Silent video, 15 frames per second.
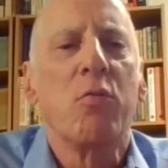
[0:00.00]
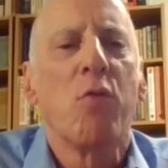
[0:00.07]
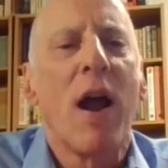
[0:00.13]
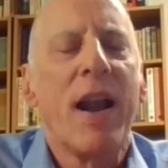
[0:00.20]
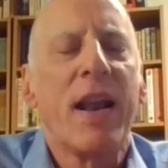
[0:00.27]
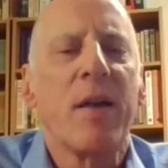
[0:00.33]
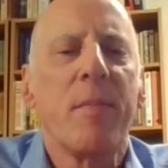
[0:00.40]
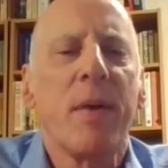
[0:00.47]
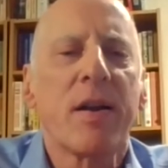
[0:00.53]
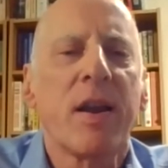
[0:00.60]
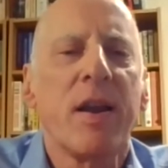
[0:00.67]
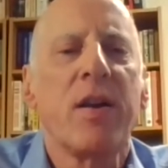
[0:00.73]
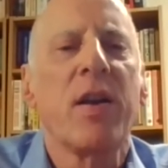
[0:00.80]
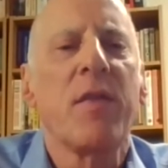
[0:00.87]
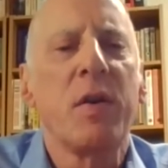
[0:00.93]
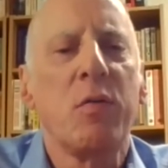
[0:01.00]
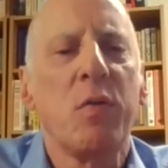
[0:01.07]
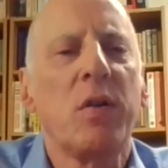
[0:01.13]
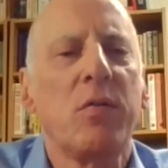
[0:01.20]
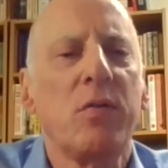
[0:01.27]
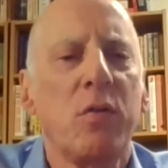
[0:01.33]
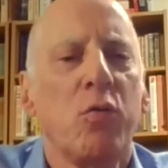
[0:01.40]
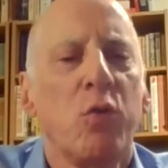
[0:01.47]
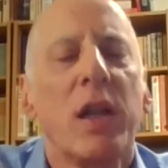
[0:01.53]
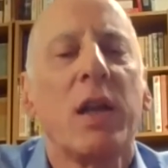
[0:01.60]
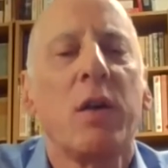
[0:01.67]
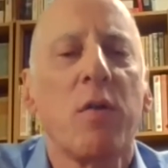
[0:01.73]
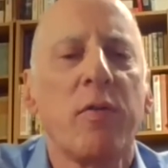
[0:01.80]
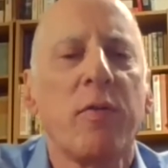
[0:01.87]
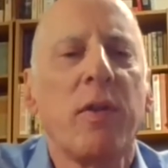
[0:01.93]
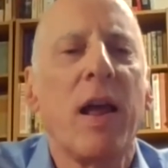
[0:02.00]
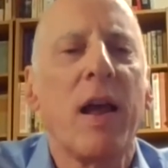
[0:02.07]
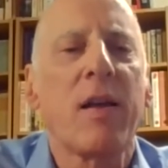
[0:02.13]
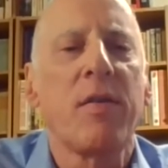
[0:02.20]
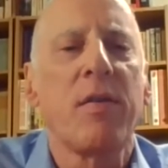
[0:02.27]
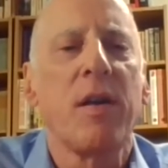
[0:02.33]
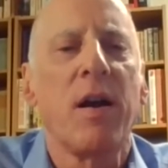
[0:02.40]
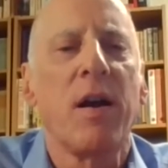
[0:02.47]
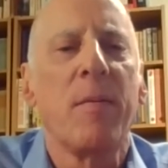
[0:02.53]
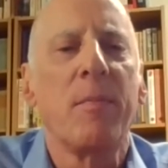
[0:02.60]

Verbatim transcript: writing about caregiving really reflects